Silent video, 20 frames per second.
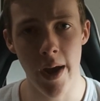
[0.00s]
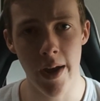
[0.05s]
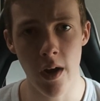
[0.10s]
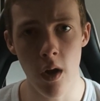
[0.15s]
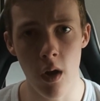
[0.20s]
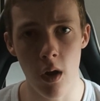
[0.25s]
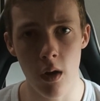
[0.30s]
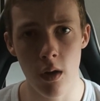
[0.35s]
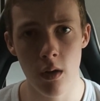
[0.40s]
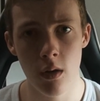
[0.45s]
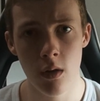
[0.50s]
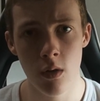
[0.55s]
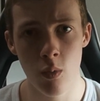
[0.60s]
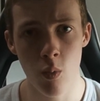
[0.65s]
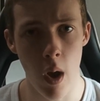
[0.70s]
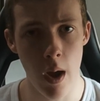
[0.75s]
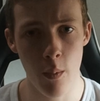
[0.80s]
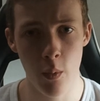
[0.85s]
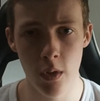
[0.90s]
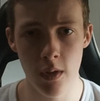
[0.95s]
not?
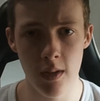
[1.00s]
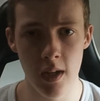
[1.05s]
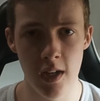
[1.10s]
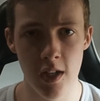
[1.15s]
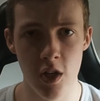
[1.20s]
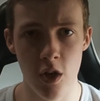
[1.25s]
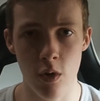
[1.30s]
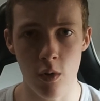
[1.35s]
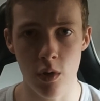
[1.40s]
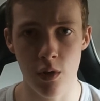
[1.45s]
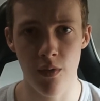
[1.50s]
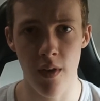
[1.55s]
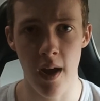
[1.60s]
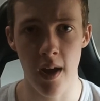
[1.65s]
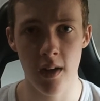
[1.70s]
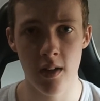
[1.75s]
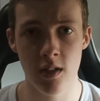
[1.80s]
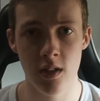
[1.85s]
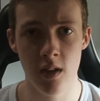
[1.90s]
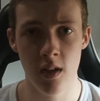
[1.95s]
Why wouldn't they share those
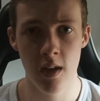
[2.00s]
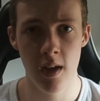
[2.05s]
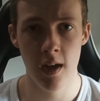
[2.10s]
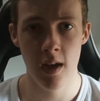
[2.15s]
facts?